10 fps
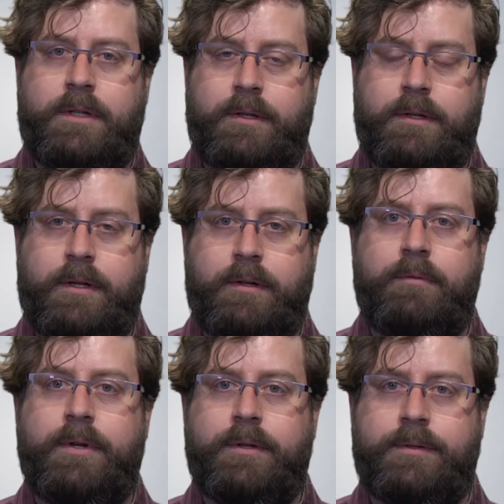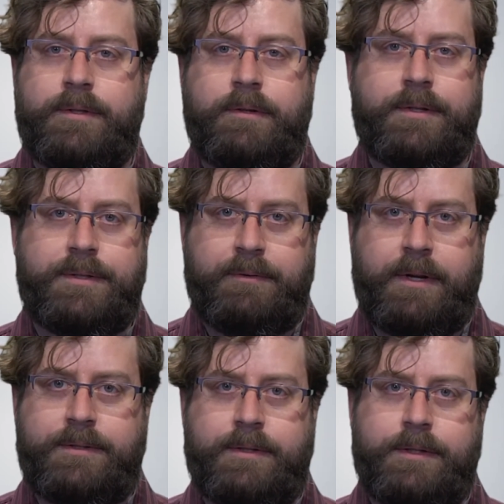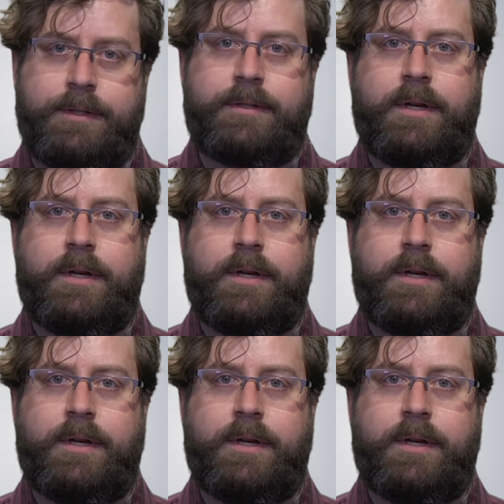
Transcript: and the real serious threats that these